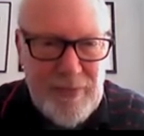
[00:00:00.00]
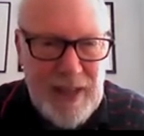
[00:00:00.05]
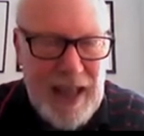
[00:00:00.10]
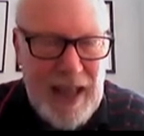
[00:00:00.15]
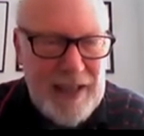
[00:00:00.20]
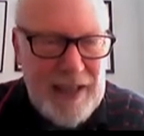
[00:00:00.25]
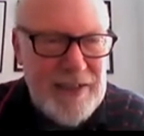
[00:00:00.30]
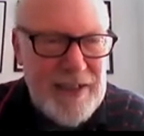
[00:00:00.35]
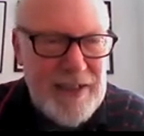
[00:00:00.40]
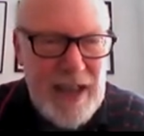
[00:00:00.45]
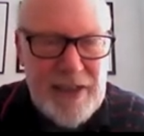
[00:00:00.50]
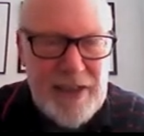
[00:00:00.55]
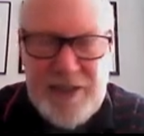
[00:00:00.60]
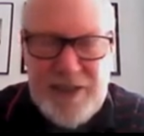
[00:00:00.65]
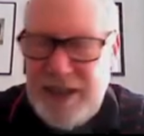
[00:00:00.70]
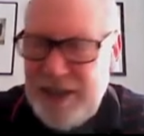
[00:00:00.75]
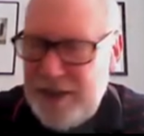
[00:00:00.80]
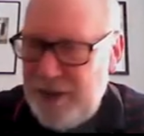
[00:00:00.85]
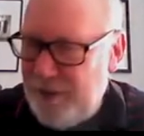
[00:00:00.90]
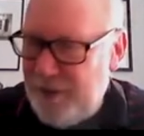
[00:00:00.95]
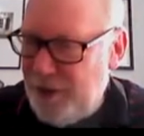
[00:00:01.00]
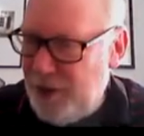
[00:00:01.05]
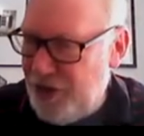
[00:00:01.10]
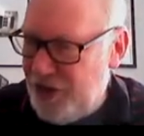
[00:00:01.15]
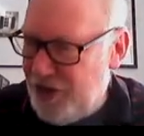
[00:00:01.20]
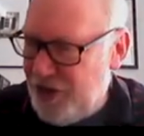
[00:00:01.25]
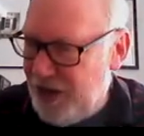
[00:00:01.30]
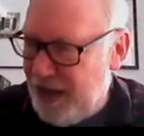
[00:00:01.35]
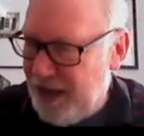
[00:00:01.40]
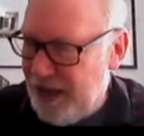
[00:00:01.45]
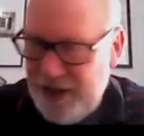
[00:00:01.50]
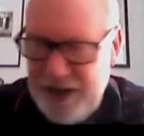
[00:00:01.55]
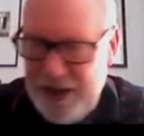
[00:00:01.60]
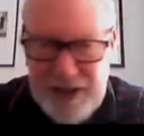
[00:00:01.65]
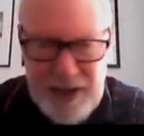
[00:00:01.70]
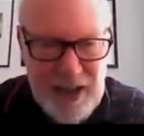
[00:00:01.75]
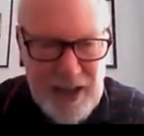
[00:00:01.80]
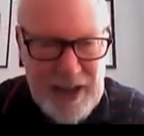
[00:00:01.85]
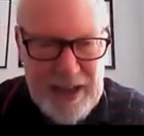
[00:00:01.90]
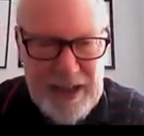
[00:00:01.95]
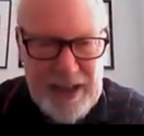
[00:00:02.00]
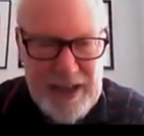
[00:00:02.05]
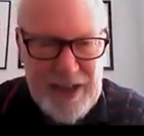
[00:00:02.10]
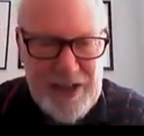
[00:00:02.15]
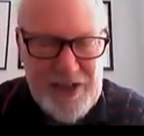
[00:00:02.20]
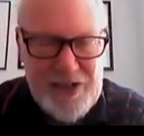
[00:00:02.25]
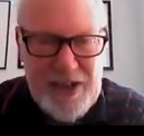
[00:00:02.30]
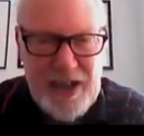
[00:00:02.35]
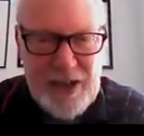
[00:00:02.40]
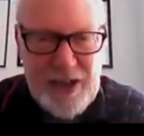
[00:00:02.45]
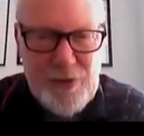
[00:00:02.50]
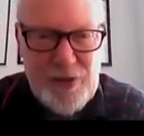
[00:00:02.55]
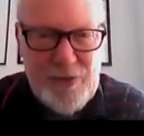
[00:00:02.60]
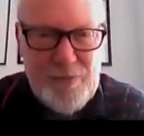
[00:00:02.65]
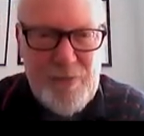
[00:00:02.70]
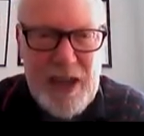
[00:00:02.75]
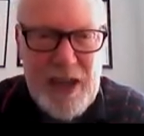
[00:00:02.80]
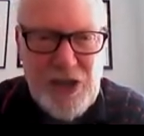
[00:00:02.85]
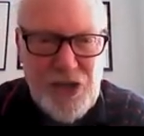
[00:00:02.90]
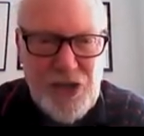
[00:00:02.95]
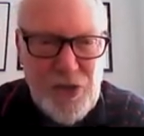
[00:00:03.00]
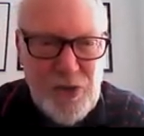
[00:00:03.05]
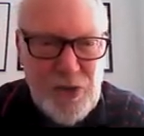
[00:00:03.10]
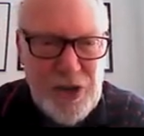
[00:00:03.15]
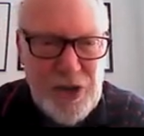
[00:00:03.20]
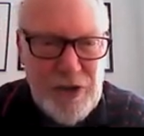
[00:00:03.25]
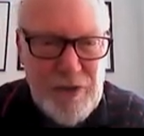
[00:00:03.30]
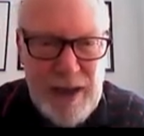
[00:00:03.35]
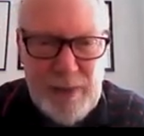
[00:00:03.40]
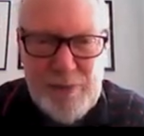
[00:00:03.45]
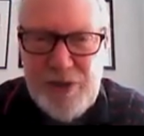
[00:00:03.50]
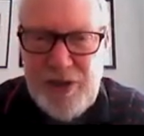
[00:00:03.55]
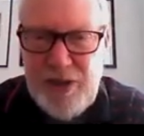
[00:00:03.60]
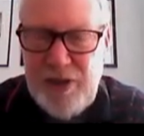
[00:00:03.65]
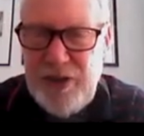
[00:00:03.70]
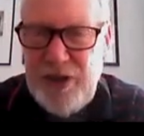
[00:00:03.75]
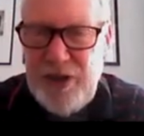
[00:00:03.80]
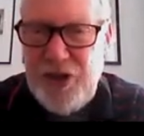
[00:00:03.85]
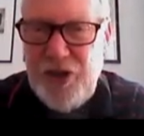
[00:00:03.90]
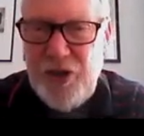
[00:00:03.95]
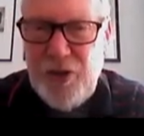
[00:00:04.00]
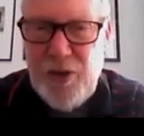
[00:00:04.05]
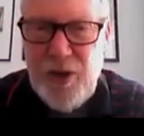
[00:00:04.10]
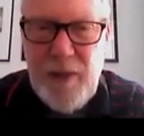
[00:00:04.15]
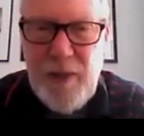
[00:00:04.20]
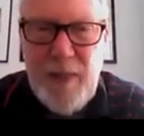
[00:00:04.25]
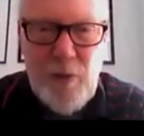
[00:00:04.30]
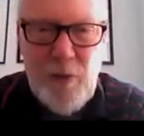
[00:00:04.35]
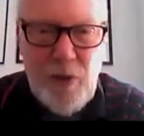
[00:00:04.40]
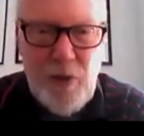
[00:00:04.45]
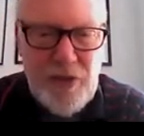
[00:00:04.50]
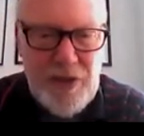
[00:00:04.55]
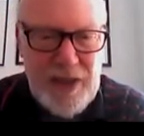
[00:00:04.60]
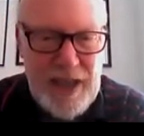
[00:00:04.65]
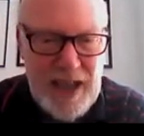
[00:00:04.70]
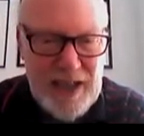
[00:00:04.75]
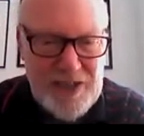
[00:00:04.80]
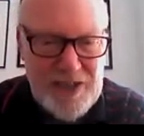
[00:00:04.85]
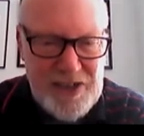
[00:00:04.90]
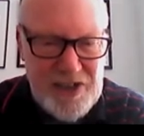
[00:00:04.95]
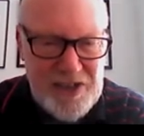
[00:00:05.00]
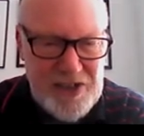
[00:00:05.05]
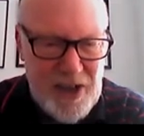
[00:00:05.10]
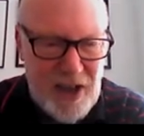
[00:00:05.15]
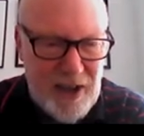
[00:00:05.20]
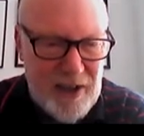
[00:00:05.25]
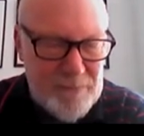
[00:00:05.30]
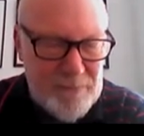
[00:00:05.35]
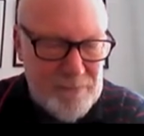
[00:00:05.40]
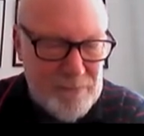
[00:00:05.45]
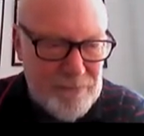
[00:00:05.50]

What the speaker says: And I think the first thing that I said was make sure you're absolutely sure what the axes are.